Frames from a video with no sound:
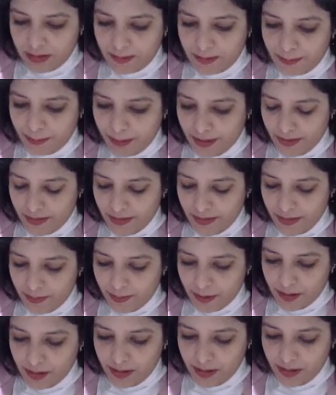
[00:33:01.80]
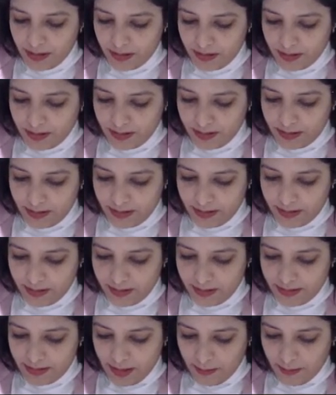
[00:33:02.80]
Principal is
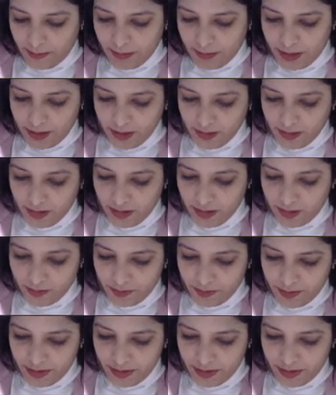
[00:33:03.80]
something we